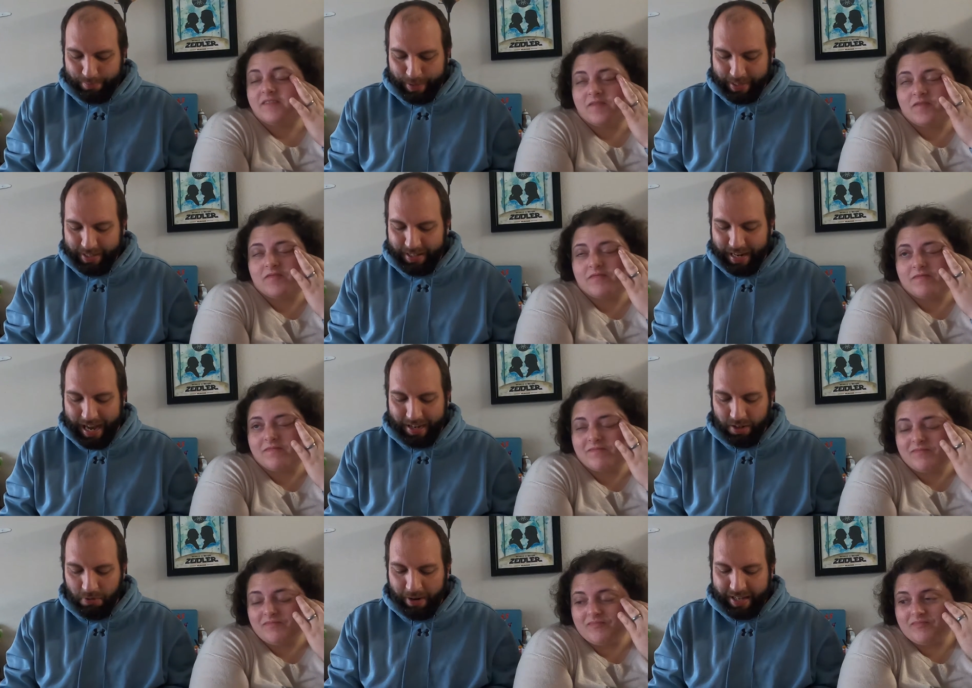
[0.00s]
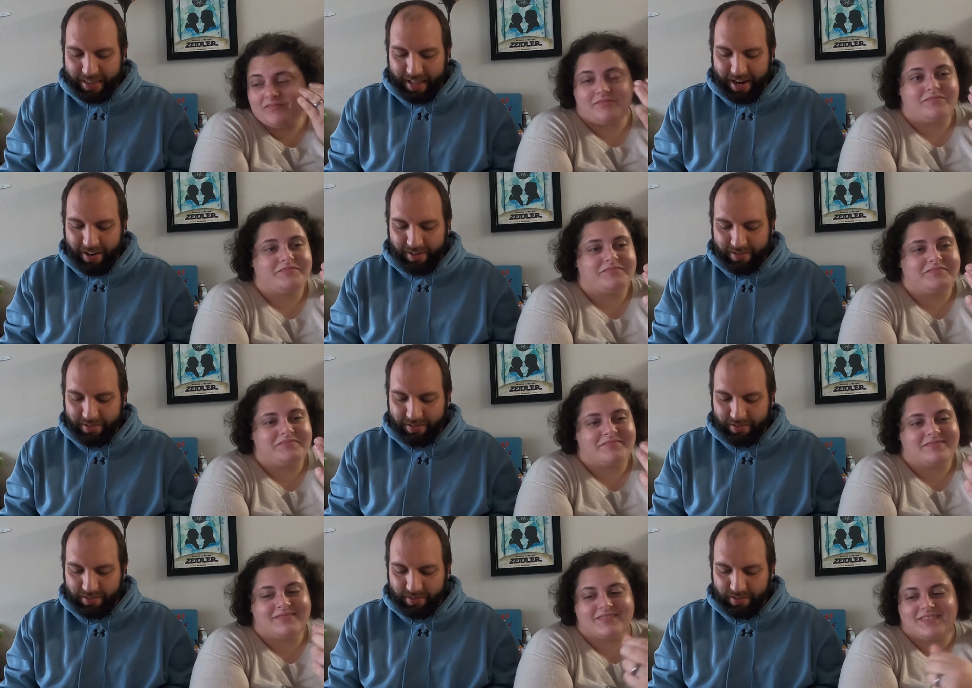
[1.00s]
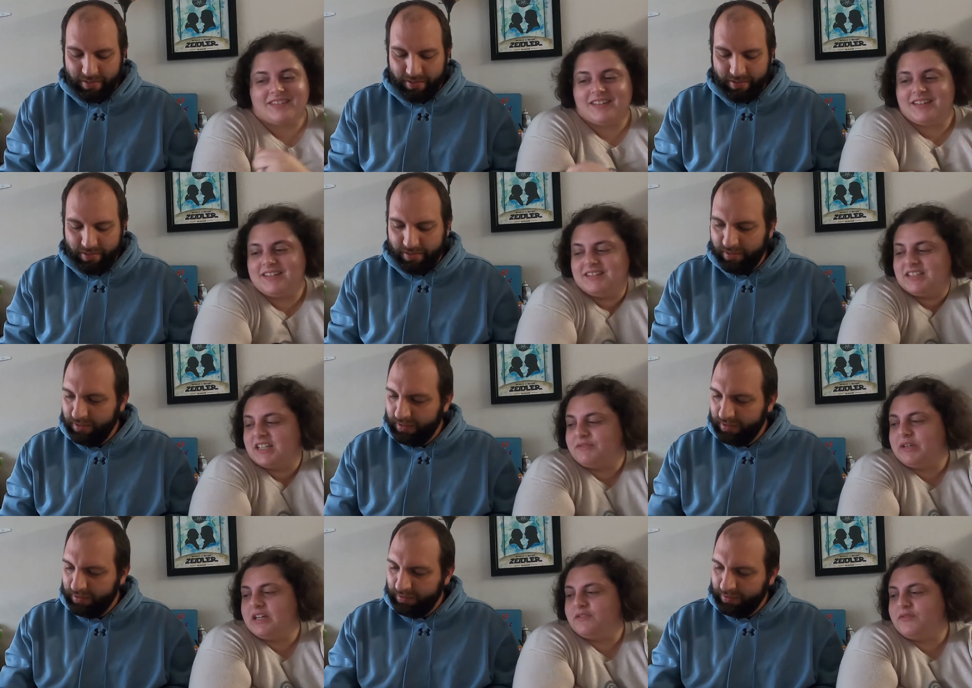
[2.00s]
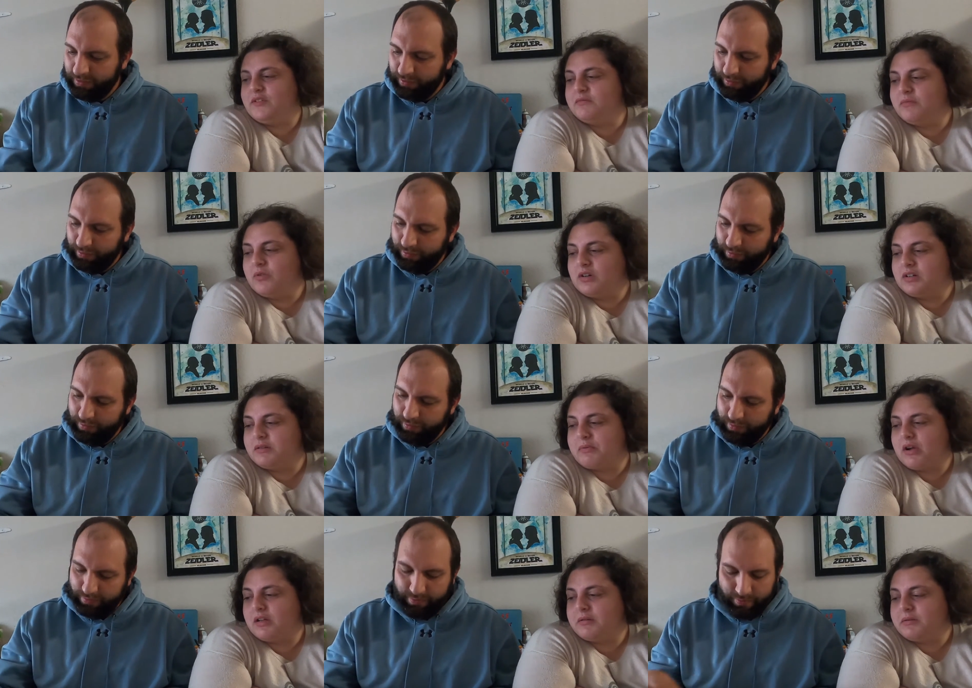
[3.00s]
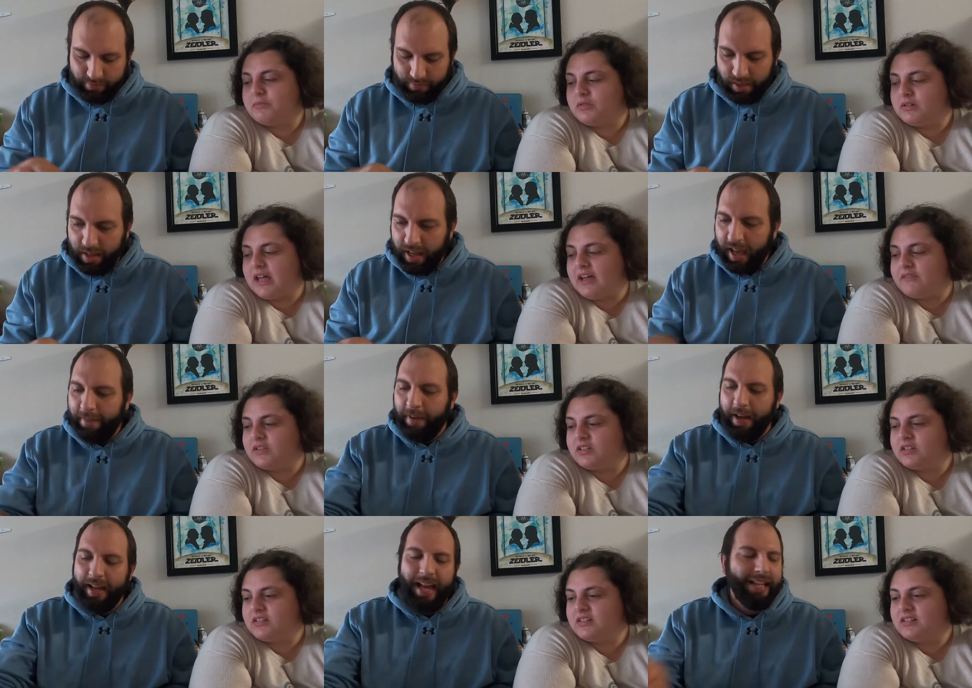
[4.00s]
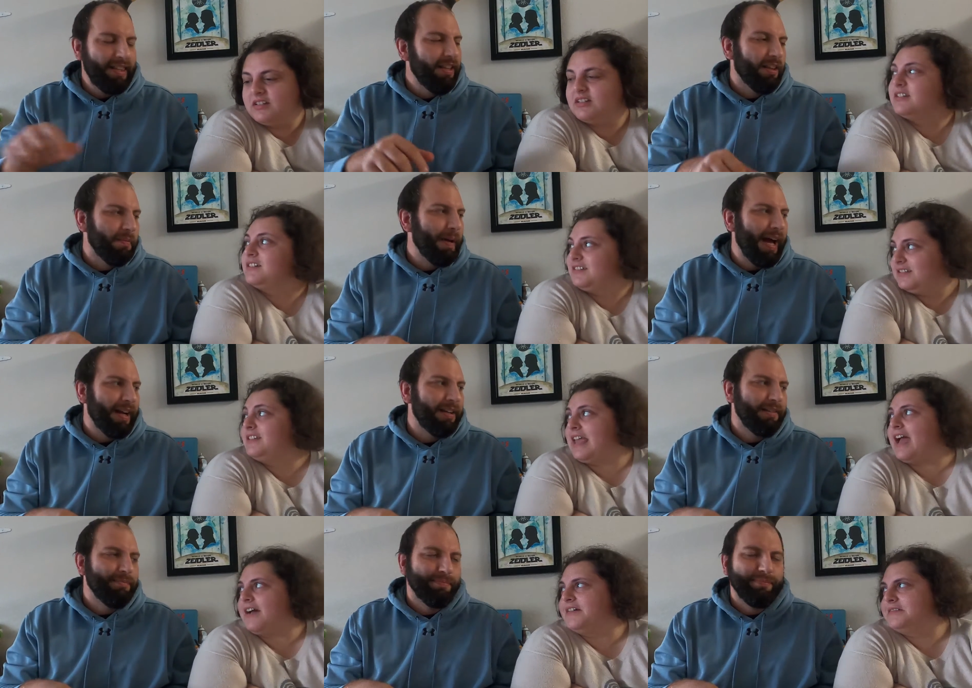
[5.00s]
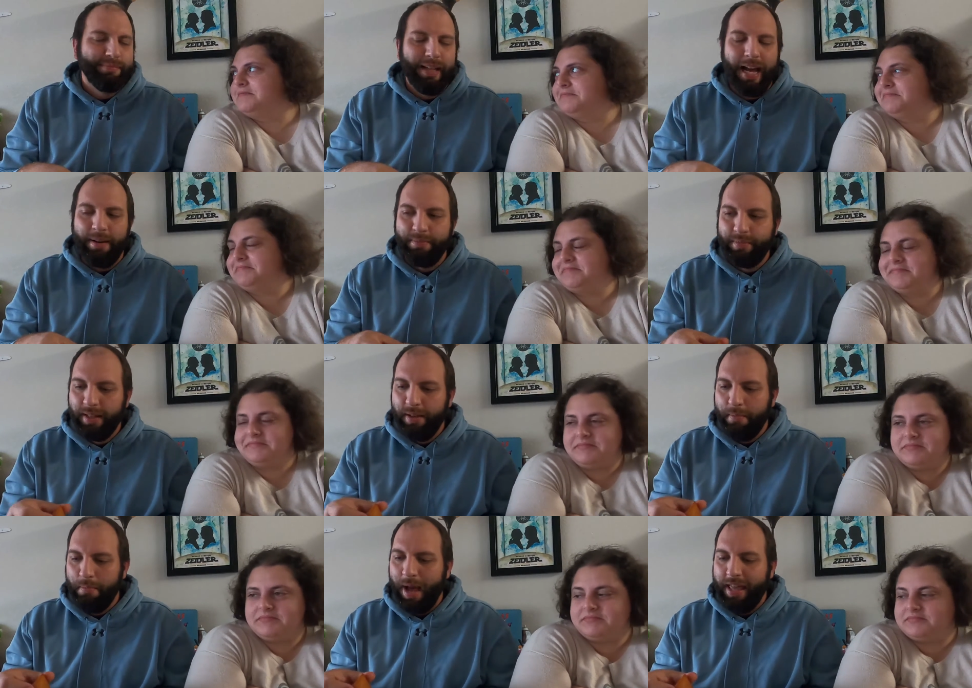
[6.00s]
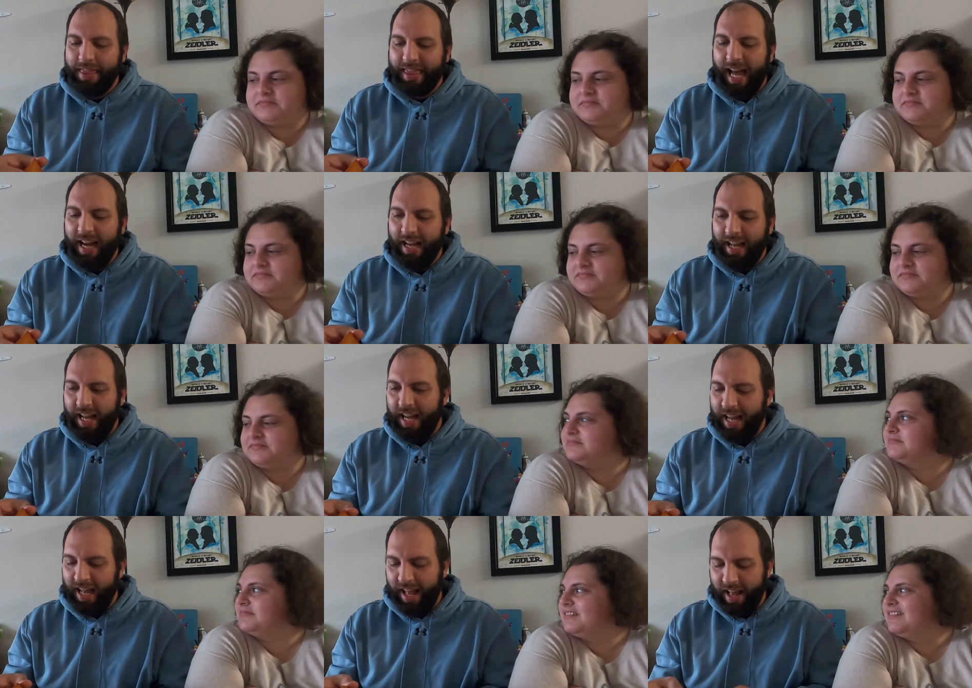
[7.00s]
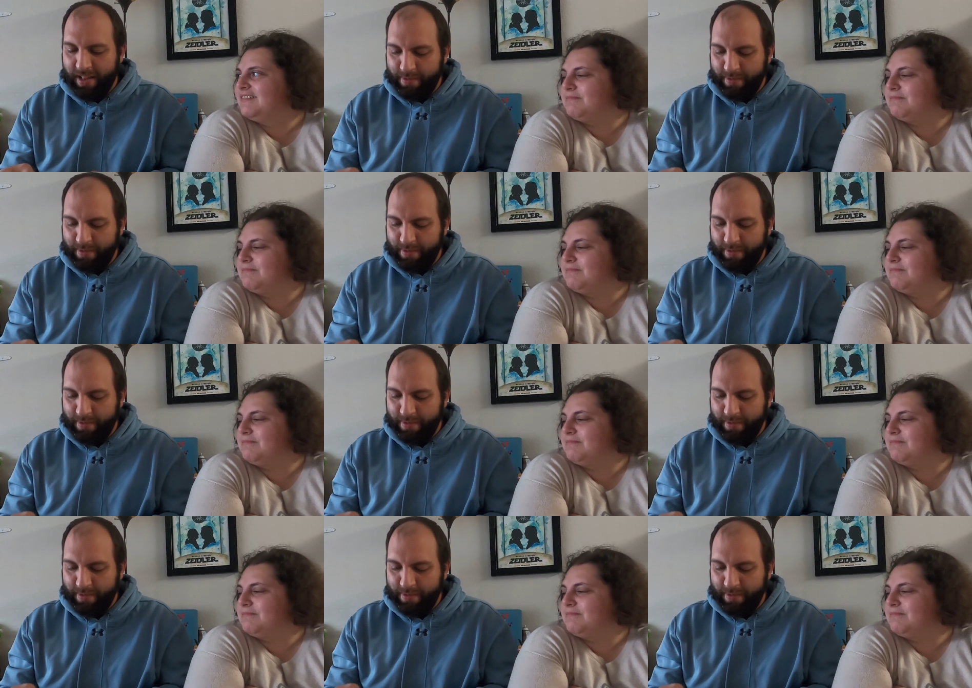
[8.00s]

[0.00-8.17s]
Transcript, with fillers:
Speaker 1: but not quite there.
Speaker 2: It's like if you had a few more, you probably would have
Speaker 1: it. If I ate the other pack.
Speaker 2: Yeah.
Speaker 1: Yeah. My tongue.